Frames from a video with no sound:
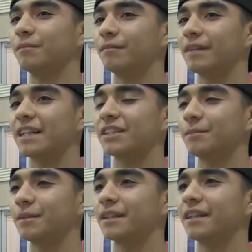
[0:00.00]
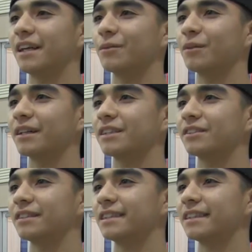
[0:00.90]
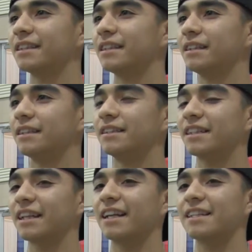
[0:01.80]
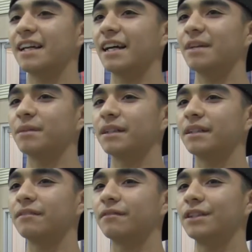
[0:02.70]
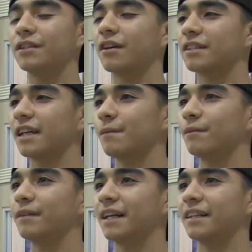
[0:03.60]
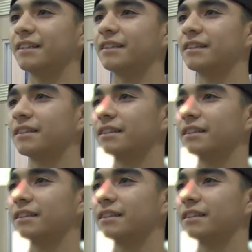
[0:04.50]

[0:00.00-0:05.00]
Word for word: We actually put a lot of work into it. it took a lot of time, but we took our time and we got it